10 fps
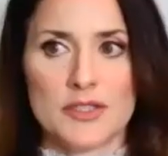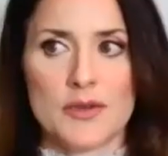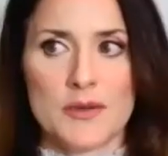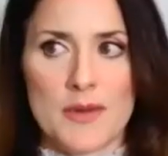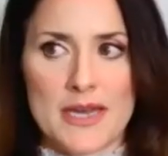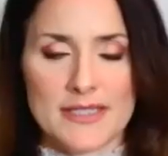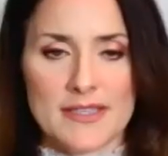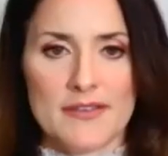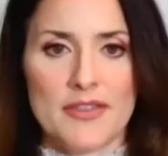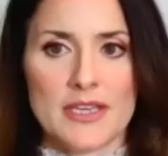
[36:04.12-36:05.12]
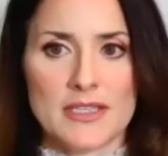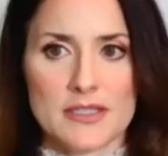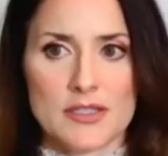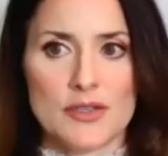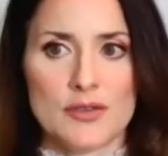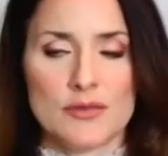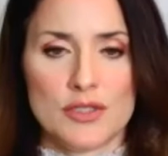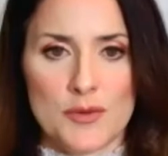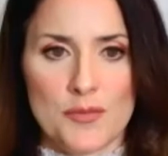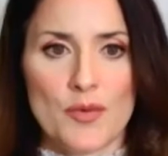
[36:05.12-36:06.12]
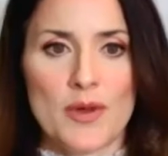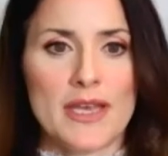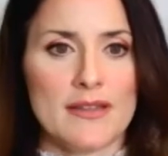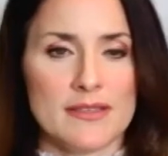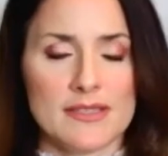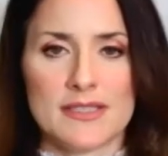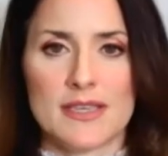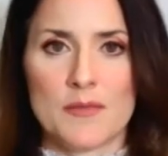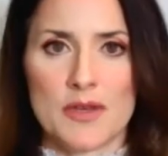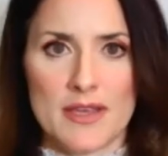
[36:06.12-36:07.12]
doing massive things to chip away at the stigma